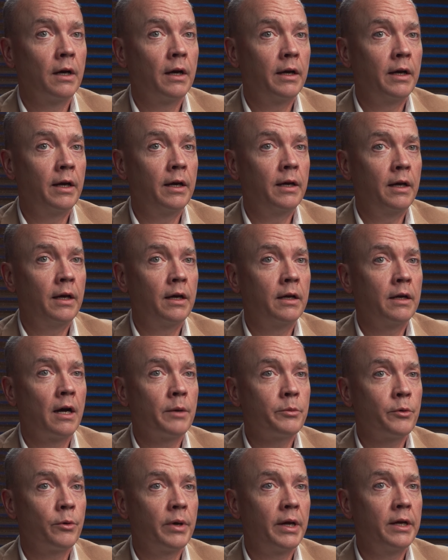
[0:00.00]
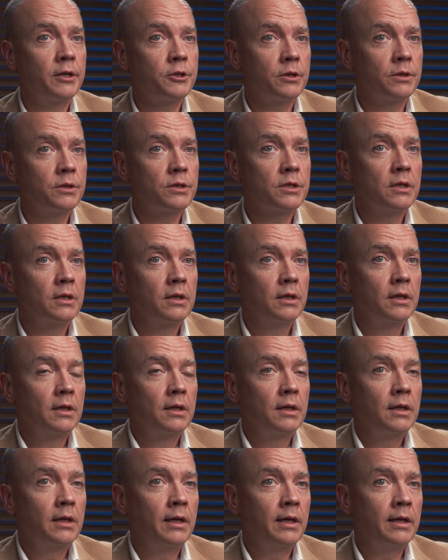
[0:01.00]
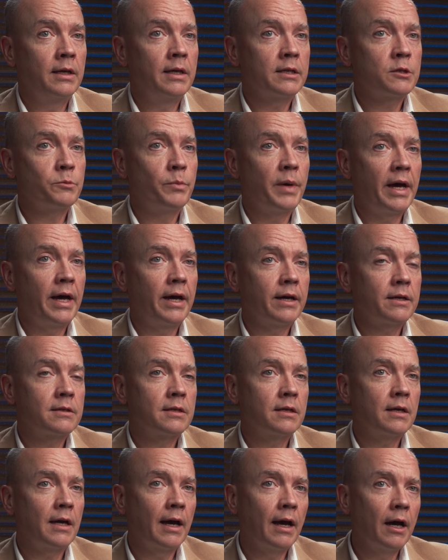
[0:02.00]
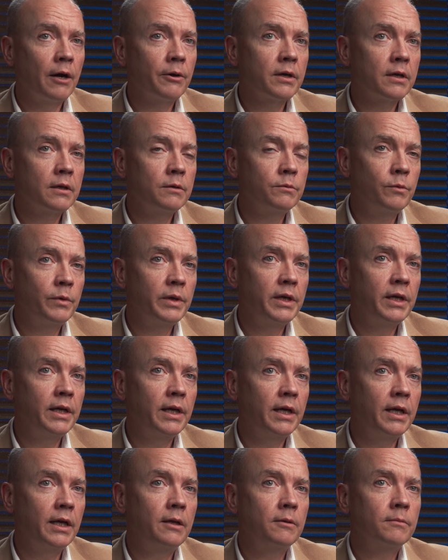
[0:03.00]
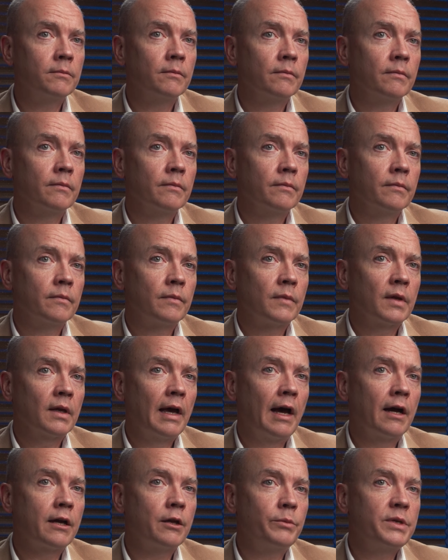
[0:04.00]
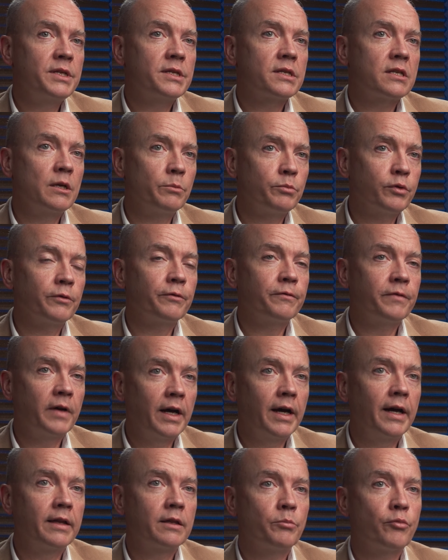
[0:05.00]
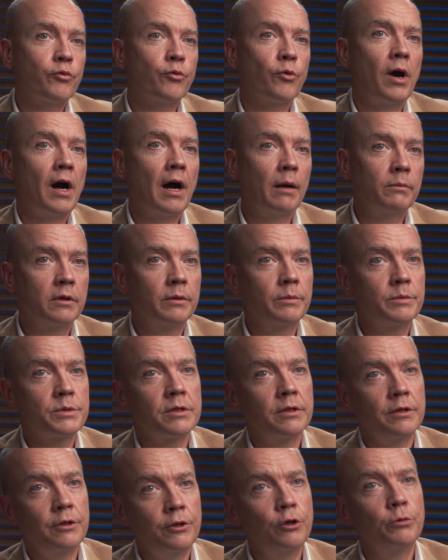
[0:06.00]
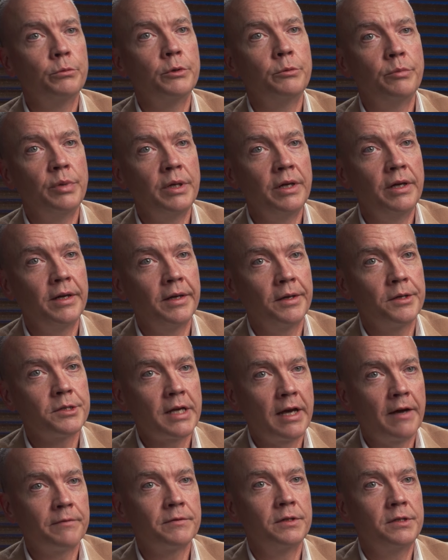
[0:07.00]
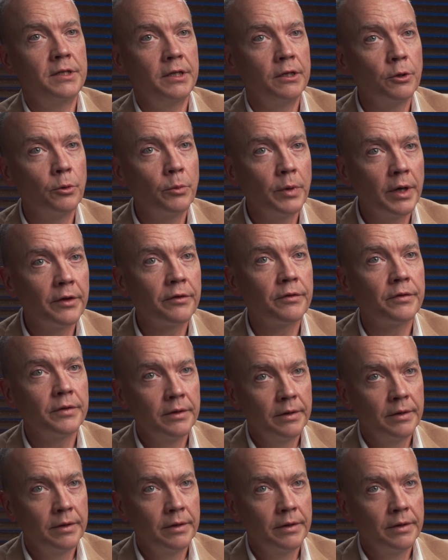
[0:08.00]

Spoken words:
in operations, gets back to how can we simplify the problems that human beings have to deal with